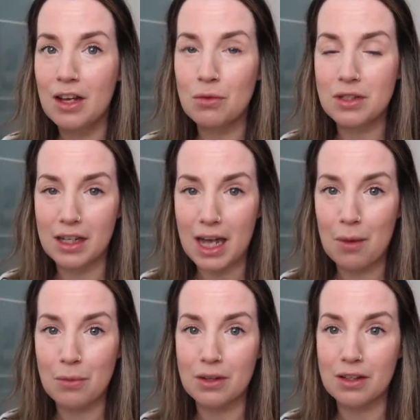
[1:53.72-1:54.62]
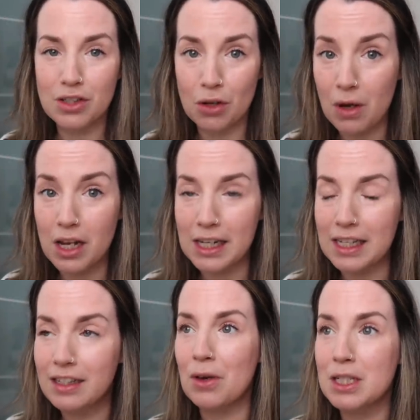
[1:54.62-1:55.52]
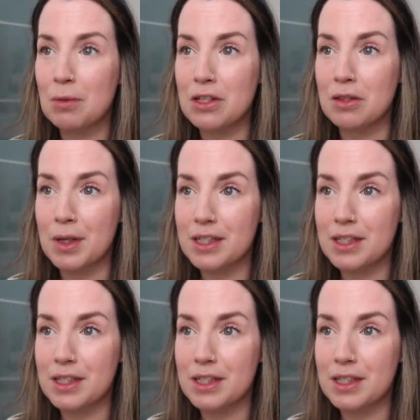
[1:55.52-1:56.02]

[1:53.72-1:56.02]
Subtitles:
was gonna happen so early. I spoke to them